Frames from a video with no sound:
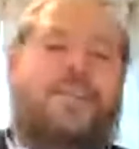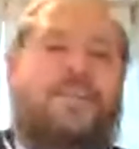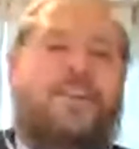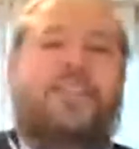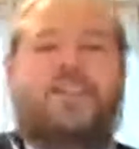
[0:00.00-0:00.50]

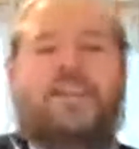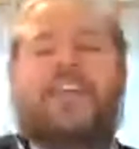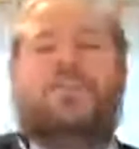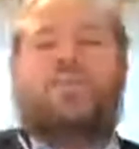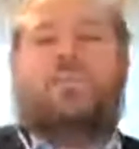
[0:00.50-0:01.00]
the little
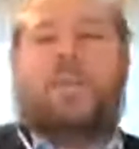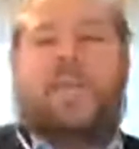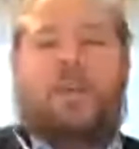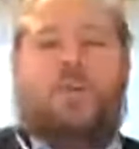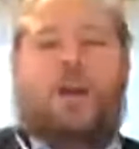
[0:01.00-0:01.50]
kids were
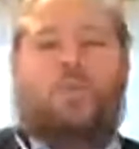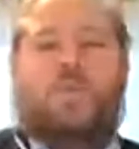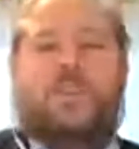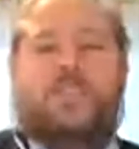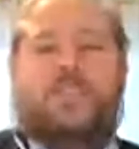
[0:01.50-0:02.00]
playing around
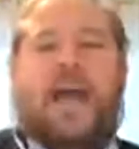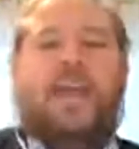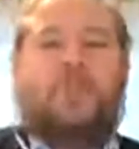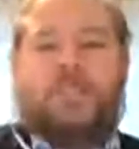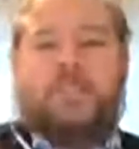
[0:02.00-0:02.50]
with the
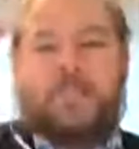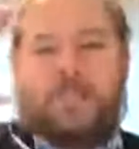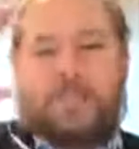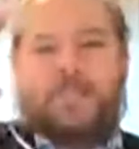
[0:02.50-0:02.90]
diamonds